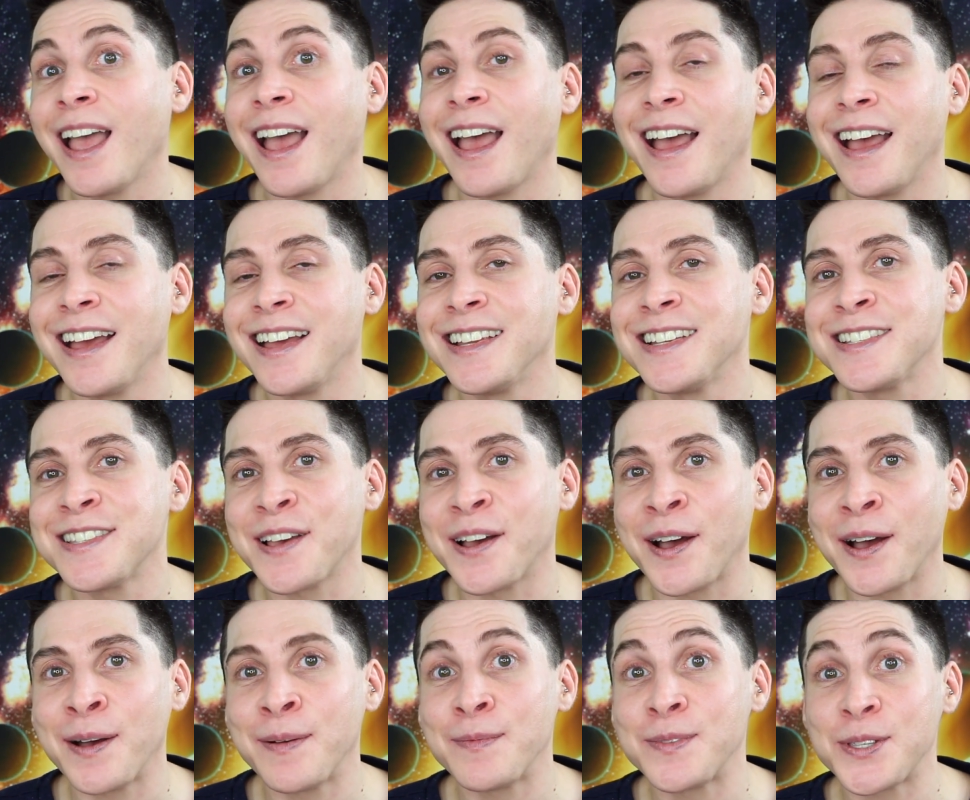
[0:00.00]
And
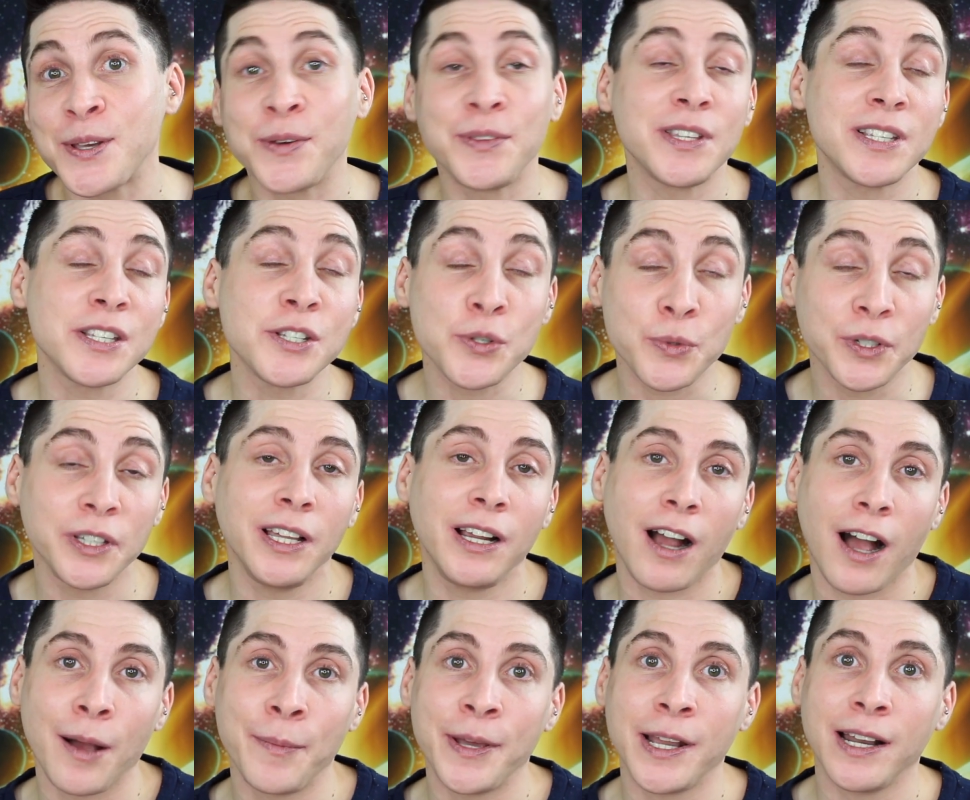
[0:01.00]
so this is really
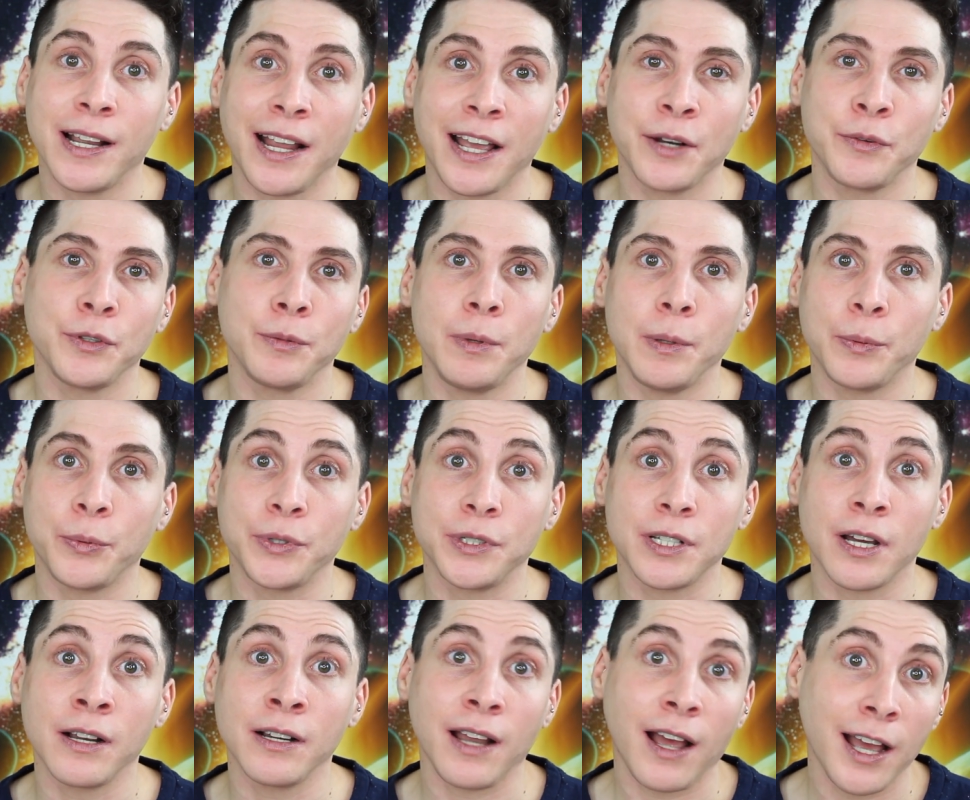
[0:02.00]
common, again, with people
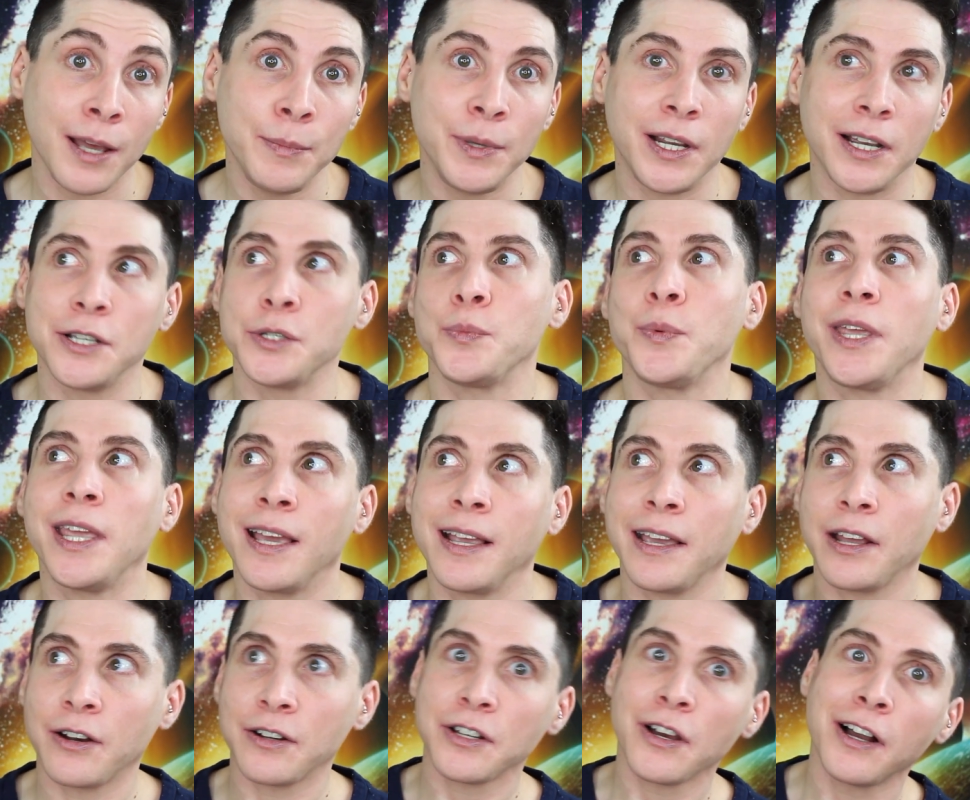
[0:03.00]
with tongue tie, because we
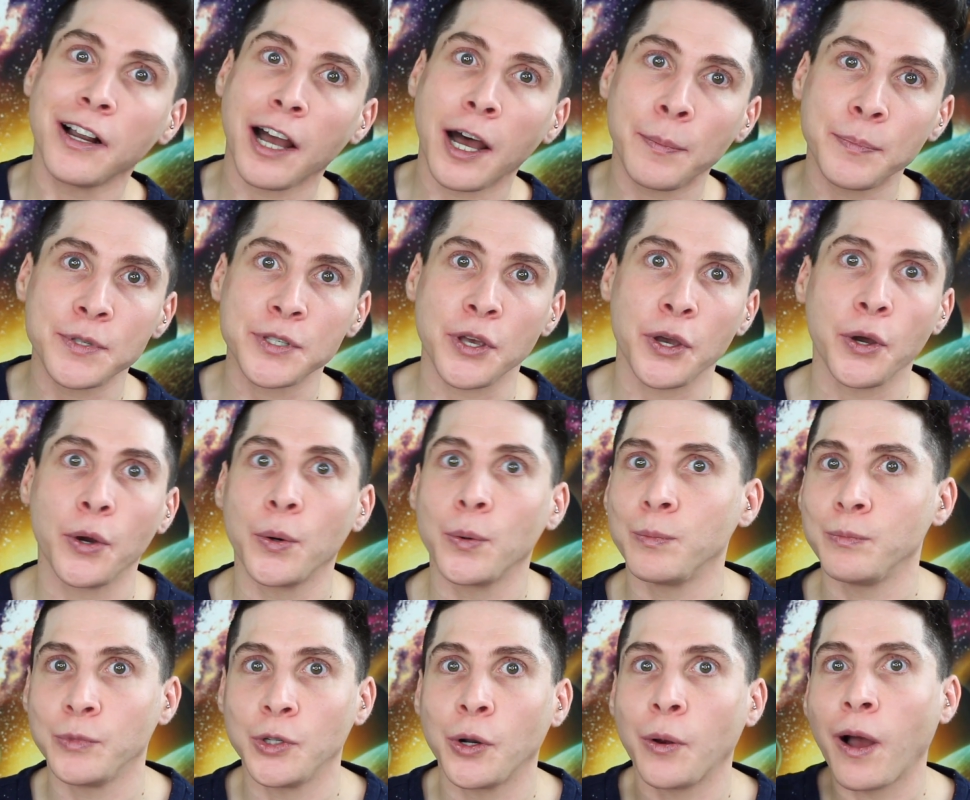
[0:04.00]
can't get our tongue up,
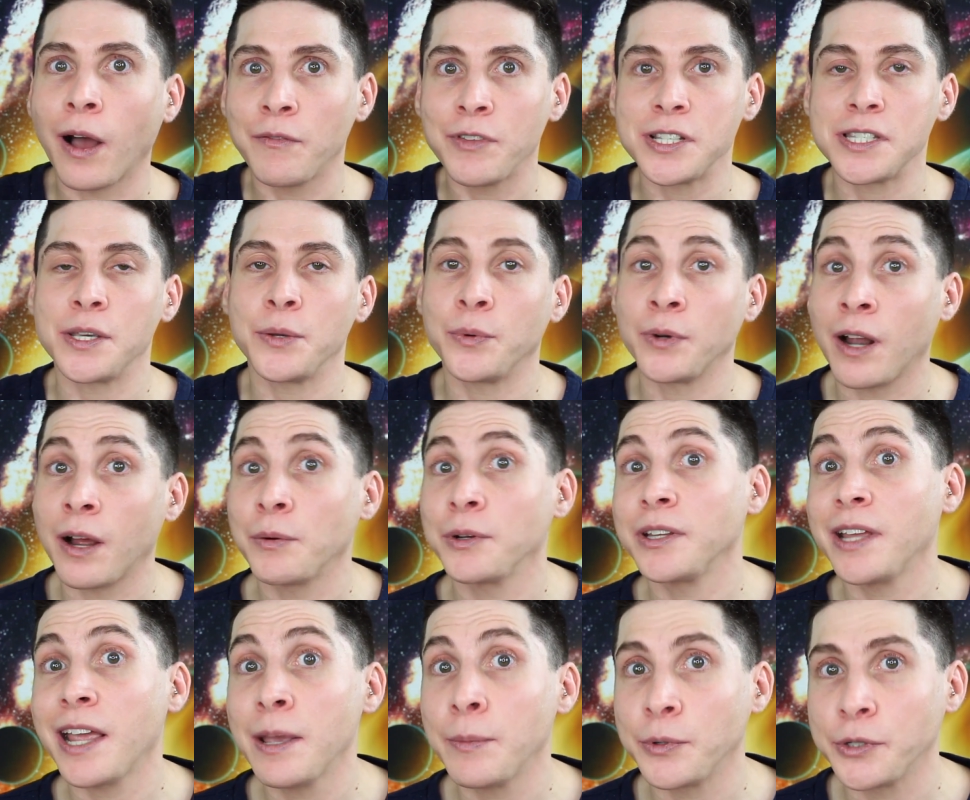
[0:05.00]
so, you know, obviously we're not
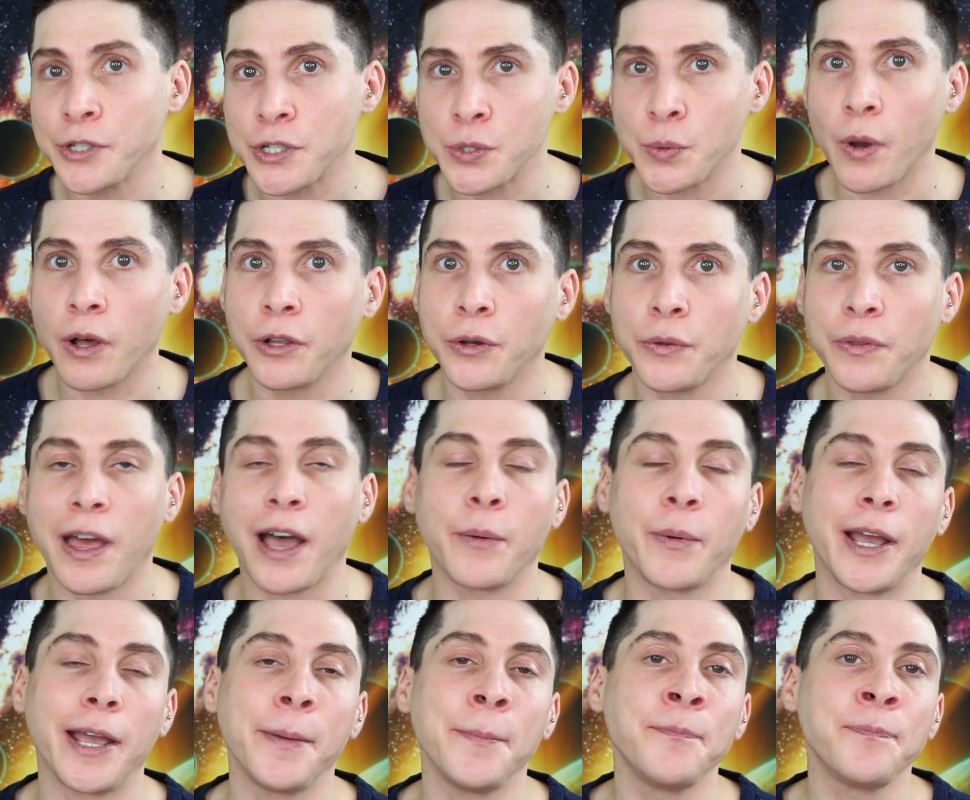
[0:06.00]
really able to swallow that
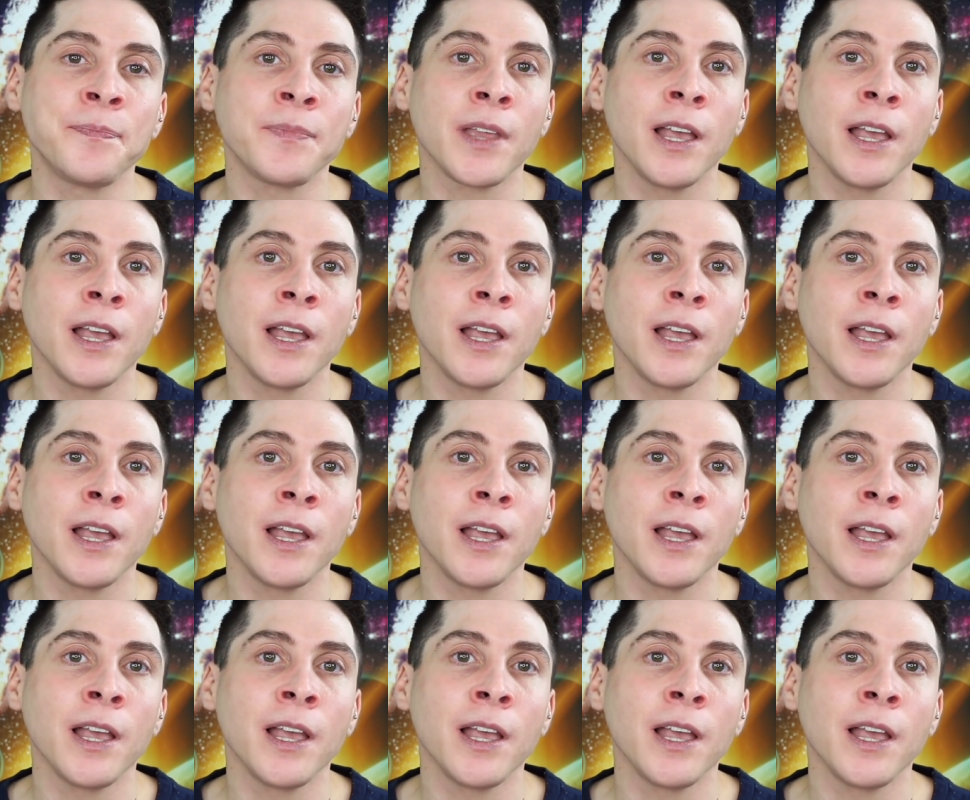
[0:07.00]
way.